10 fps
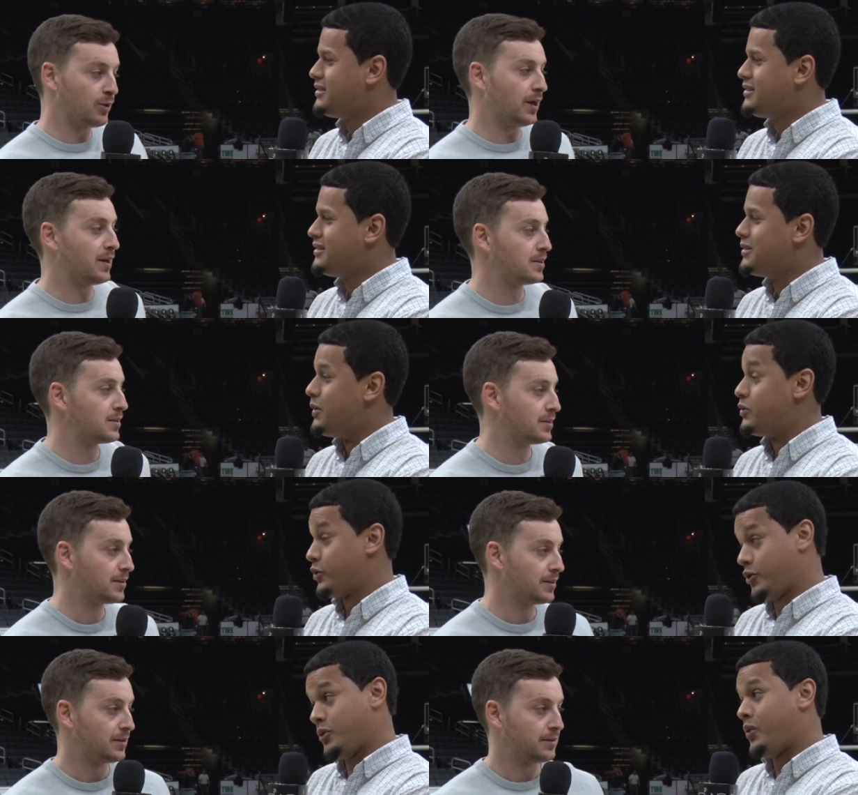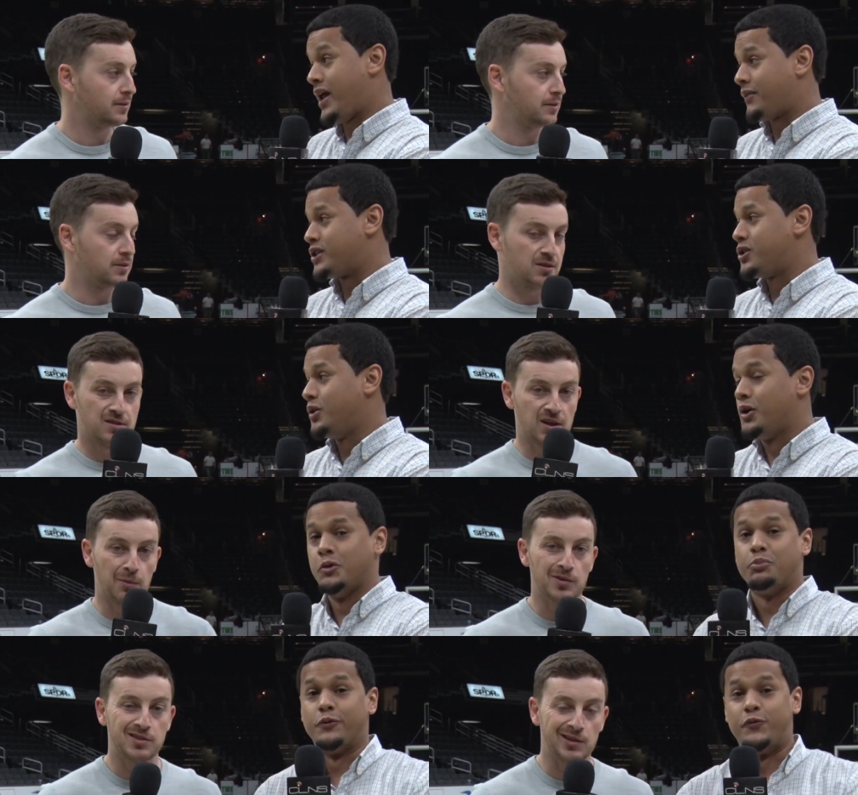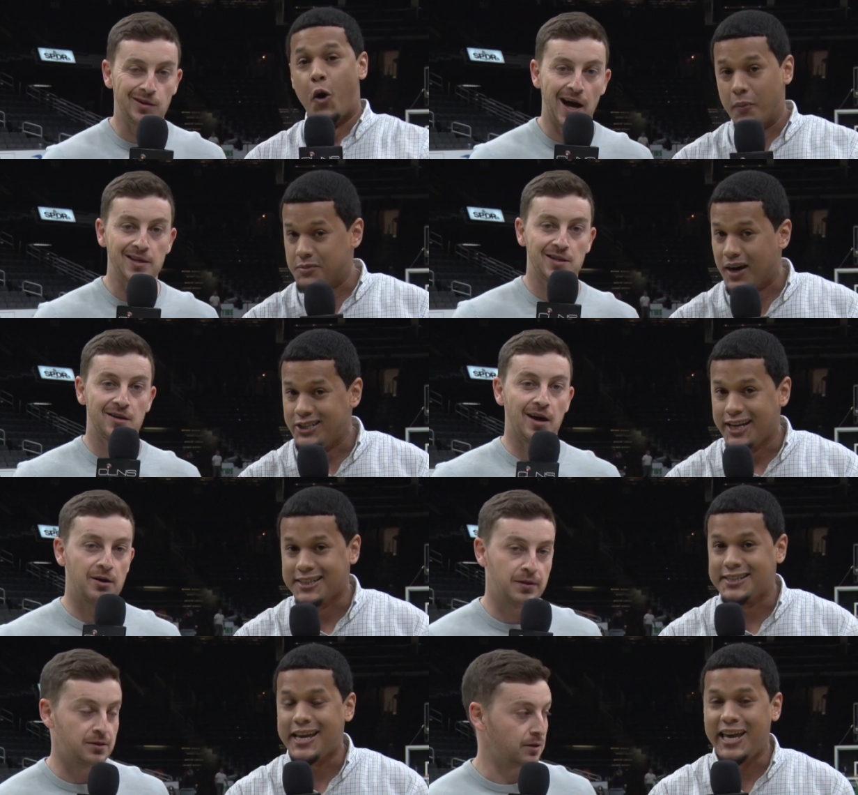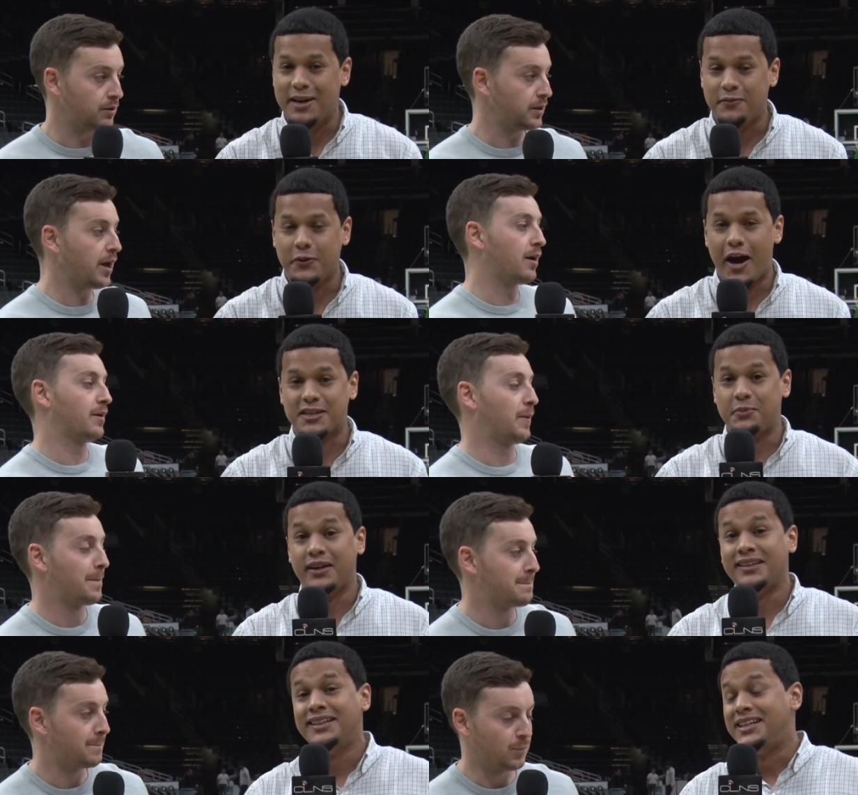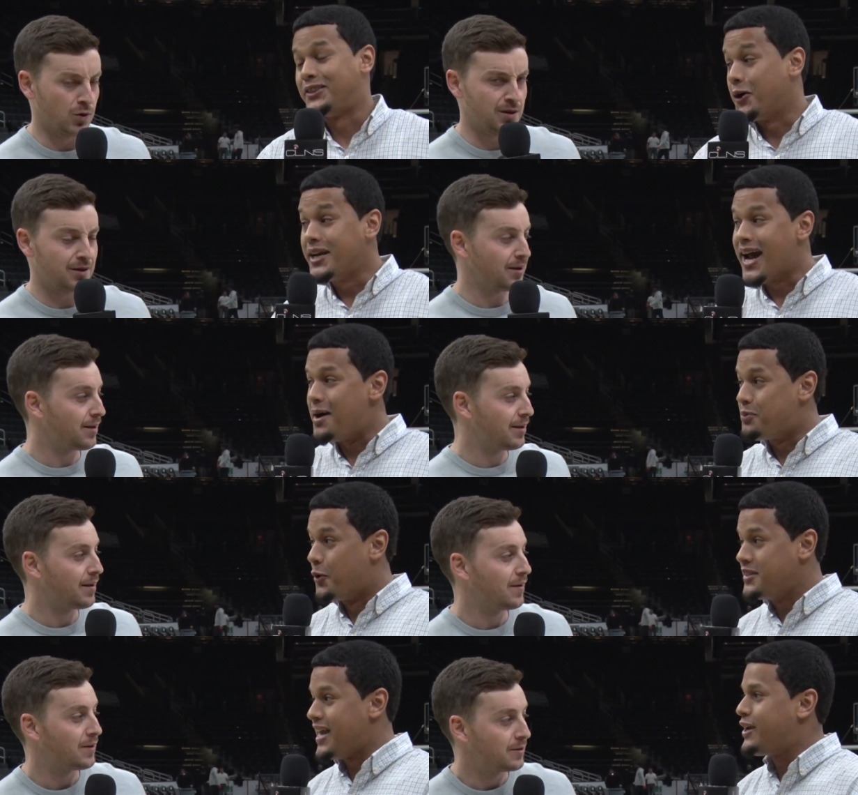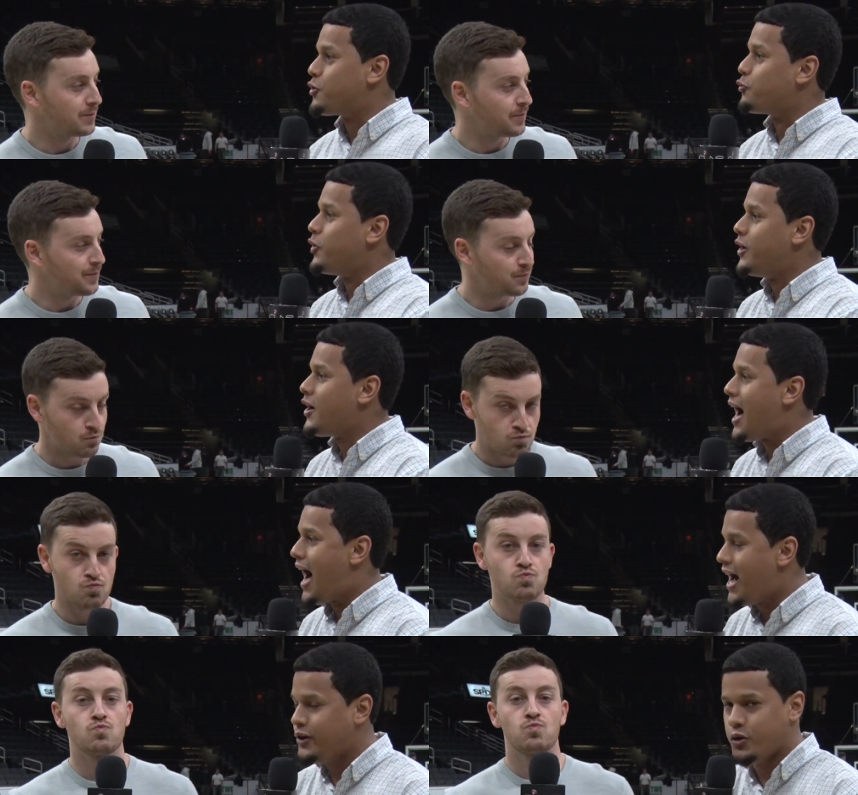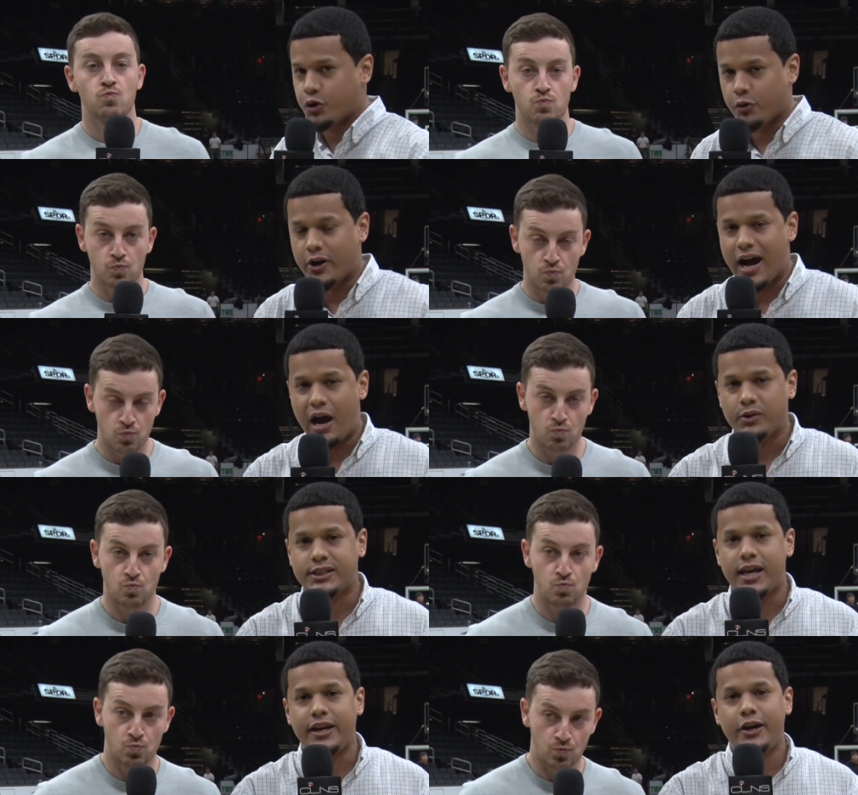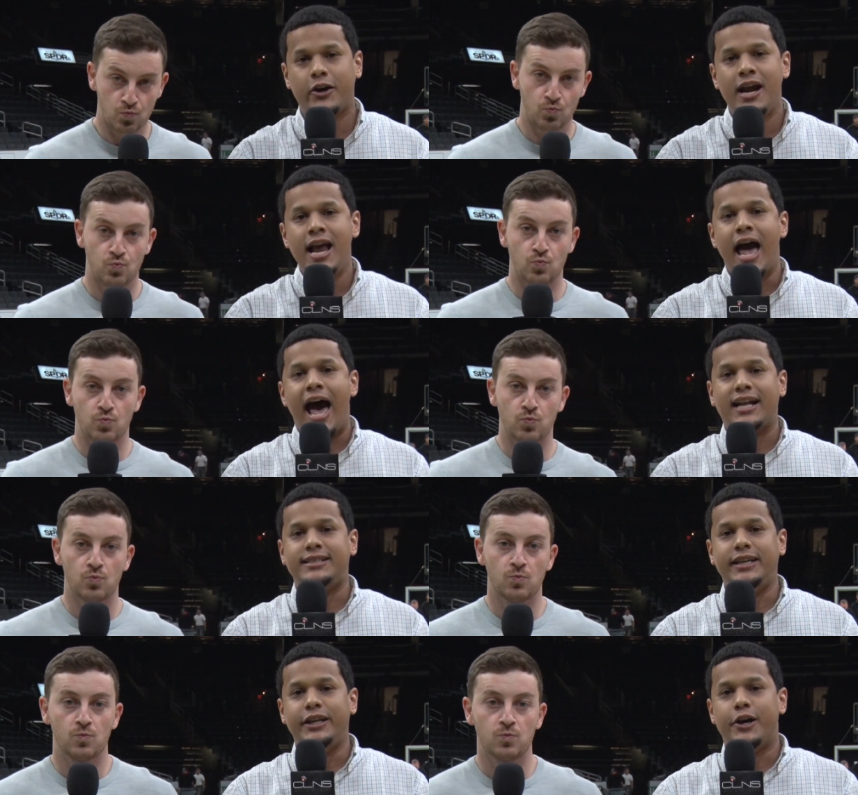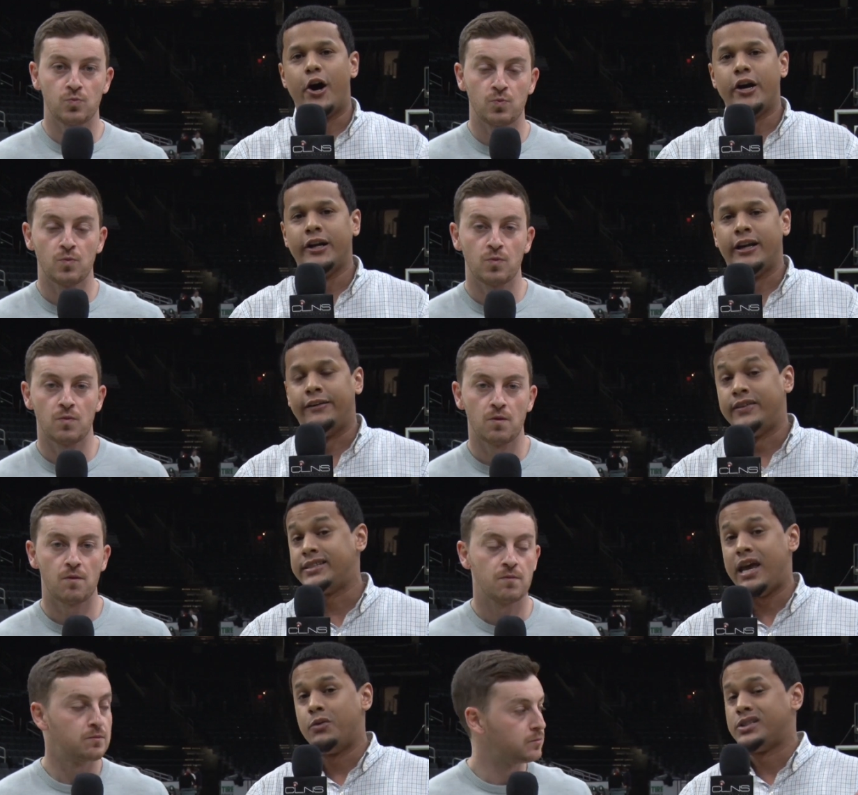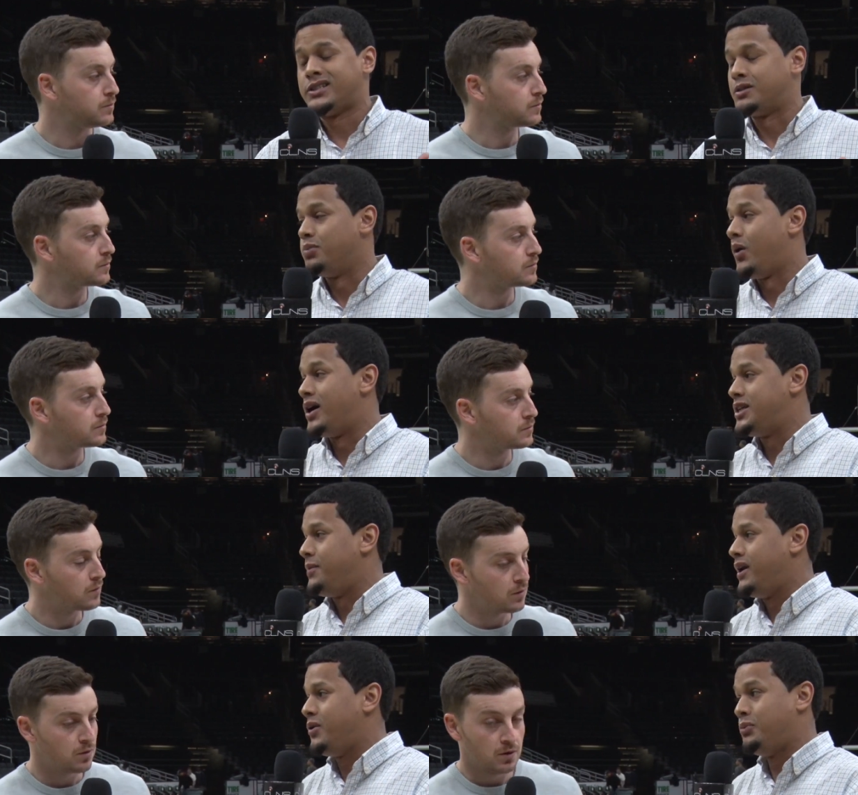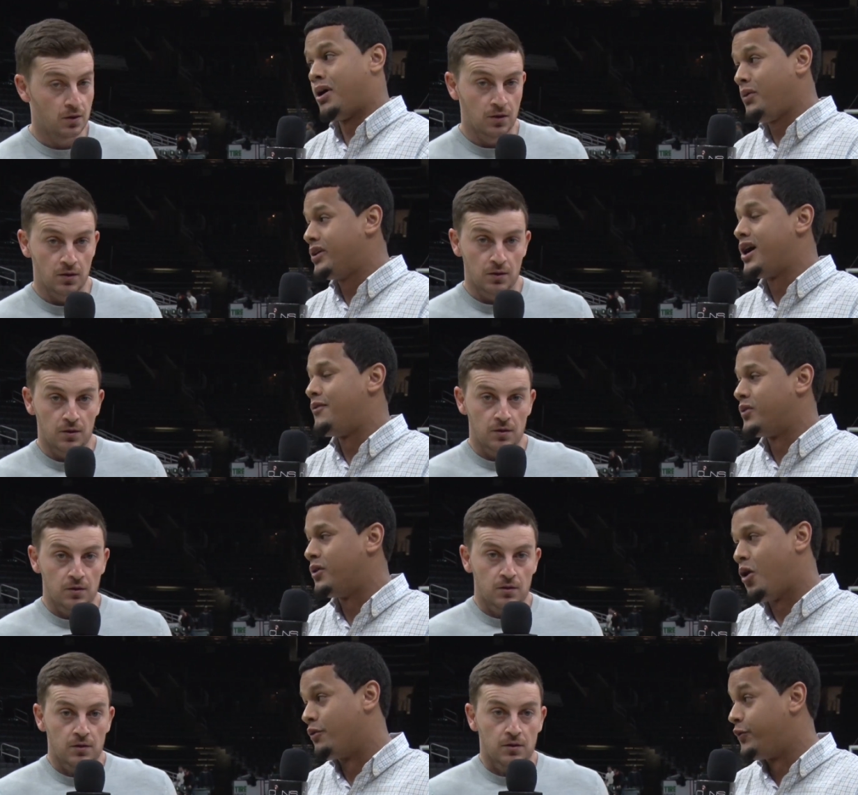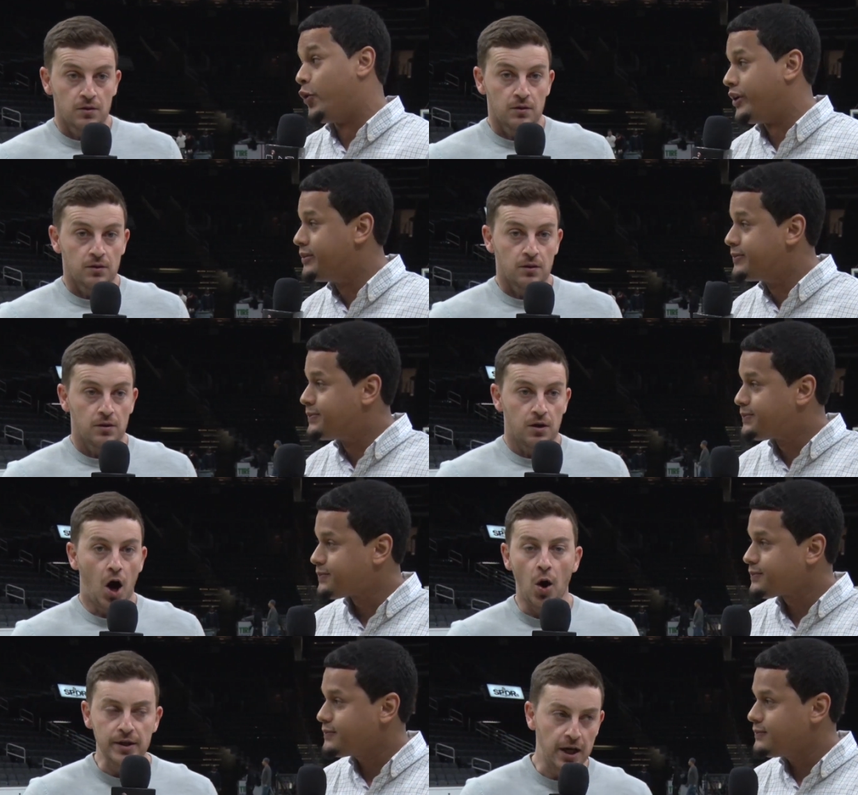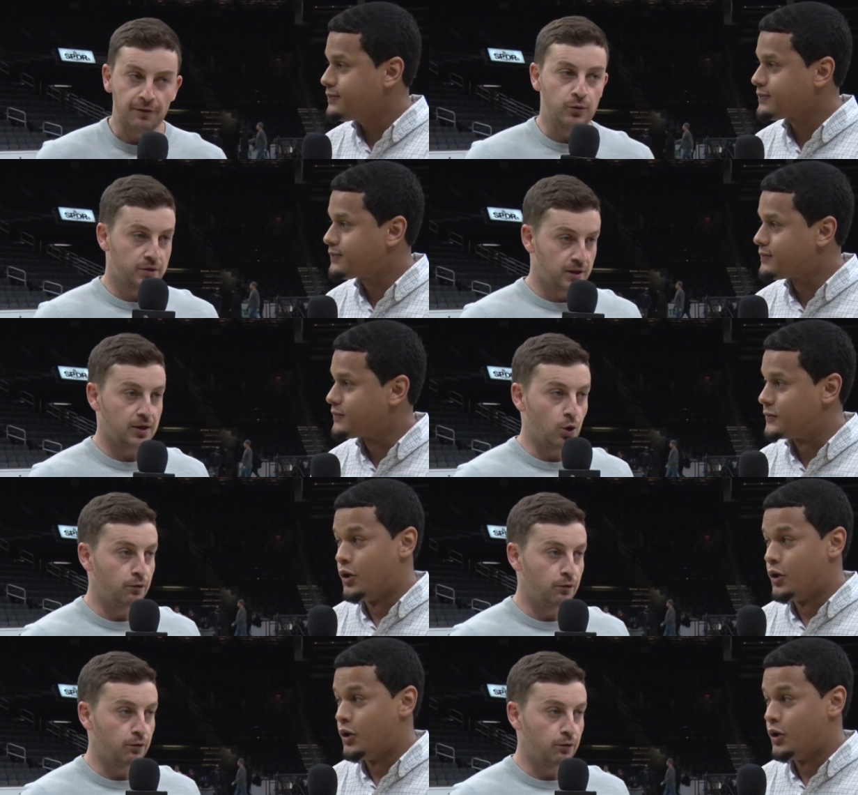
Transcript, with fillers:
Speaker 1: guys. Well, it was one heck of a solo performance by Jayson Tatum, if you ask me. 39 points, a career high, new career high was set here at TD Garden, and if this game wasn't such a blowout, Jimmy, he probably would have gone for over 40. Oh, he definitely was going to go